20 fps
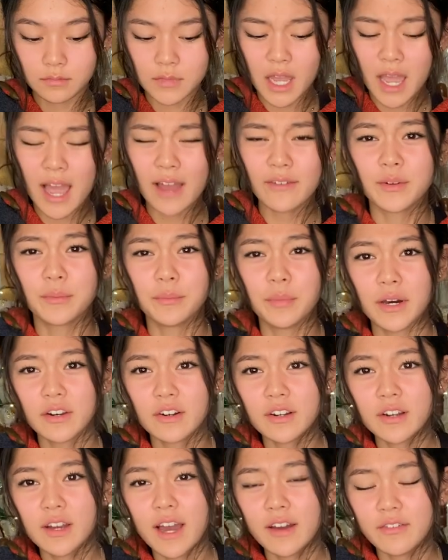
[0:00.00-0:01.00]
Have your butter,
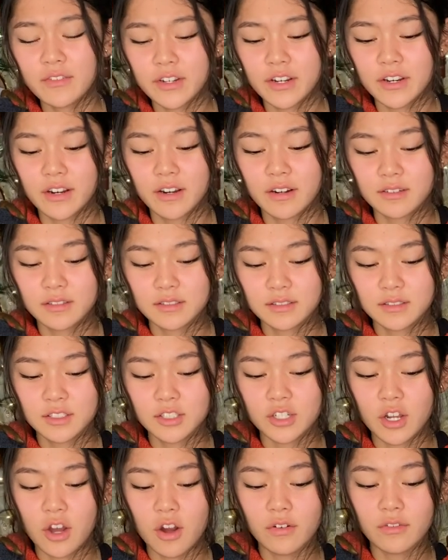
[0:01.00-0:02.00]
have your
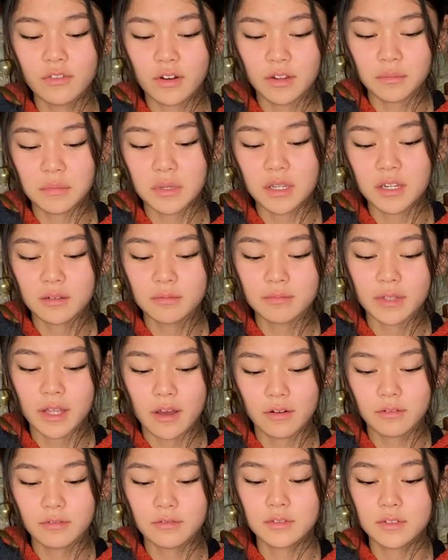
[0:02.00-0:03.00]
stove on medium
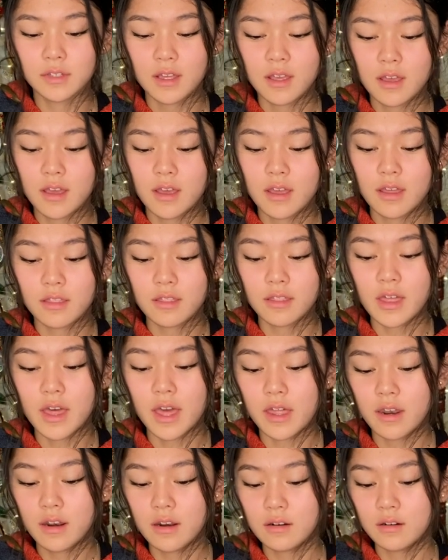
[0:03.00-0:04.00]
low.
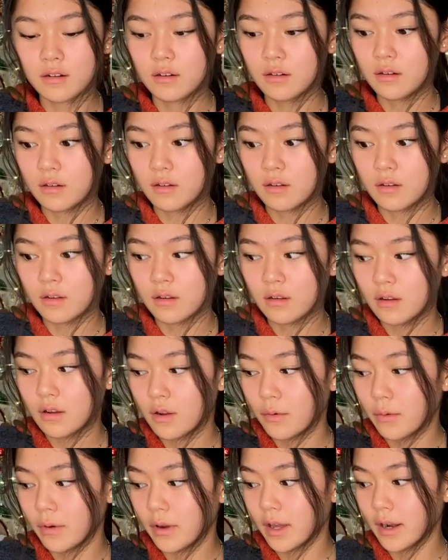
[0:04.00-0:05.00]
Then
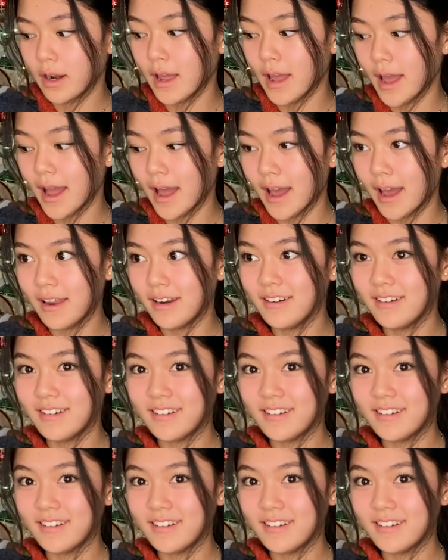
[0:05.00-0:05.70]
we're gonna add